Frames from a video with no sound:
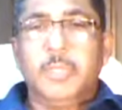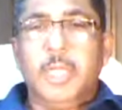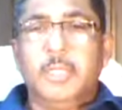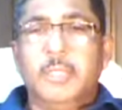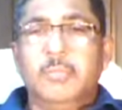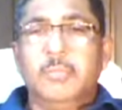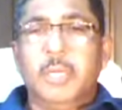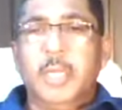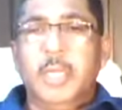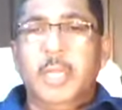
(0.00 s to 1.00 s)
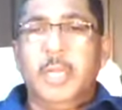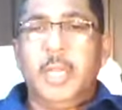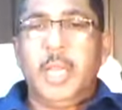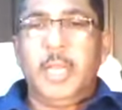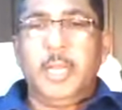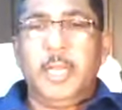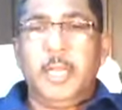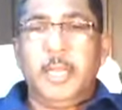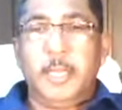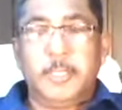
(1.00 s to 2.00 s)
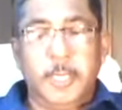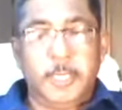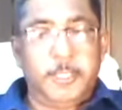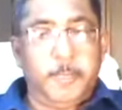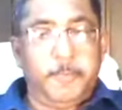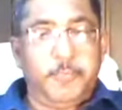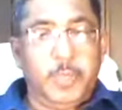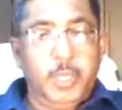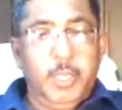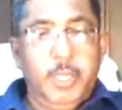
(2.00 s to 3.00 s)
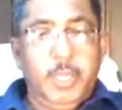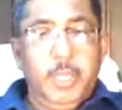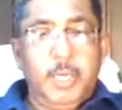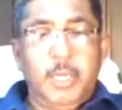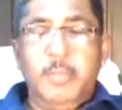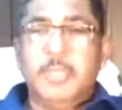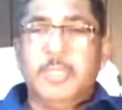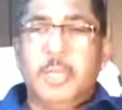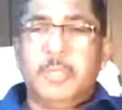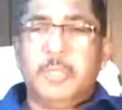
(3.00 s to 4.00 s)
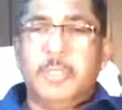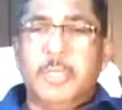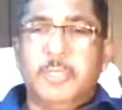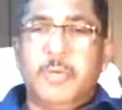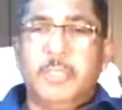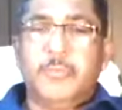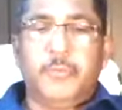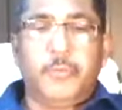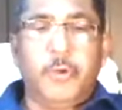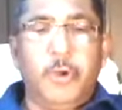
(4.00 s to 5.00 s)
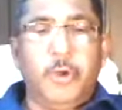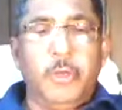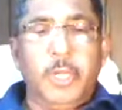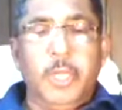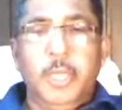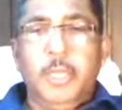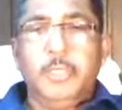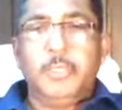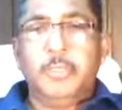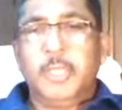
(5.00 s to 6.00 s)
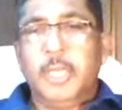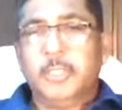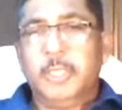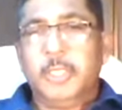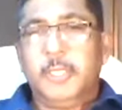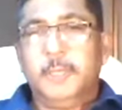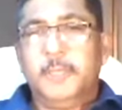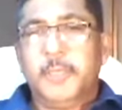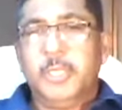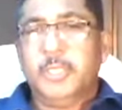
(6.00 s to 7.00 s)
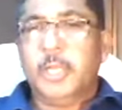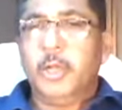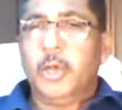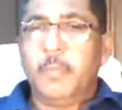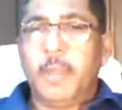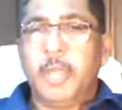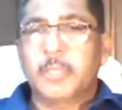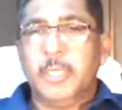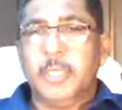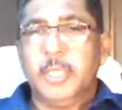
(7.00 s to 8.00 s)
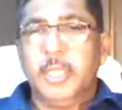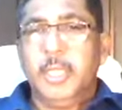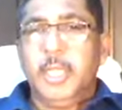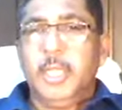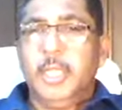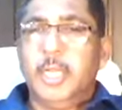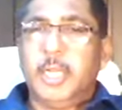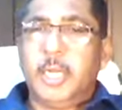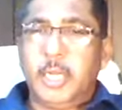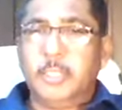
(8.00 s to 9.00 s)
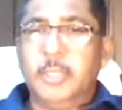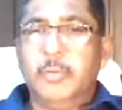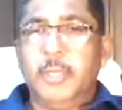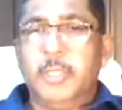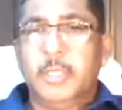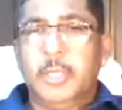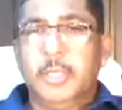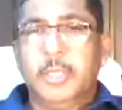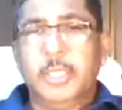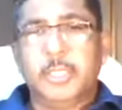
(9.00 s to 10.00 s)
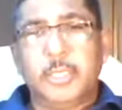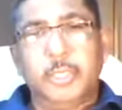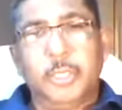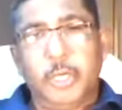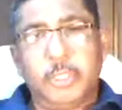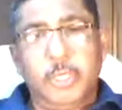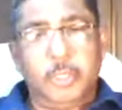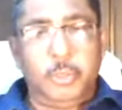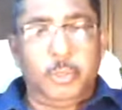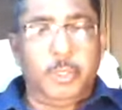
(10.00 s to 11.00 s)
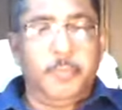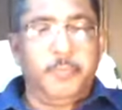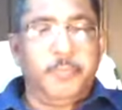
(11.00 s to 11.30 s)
death, burial, and resurrection. Romans chapter 6, verse 4 to 13 is a long passage in connection with this doctrinal truth.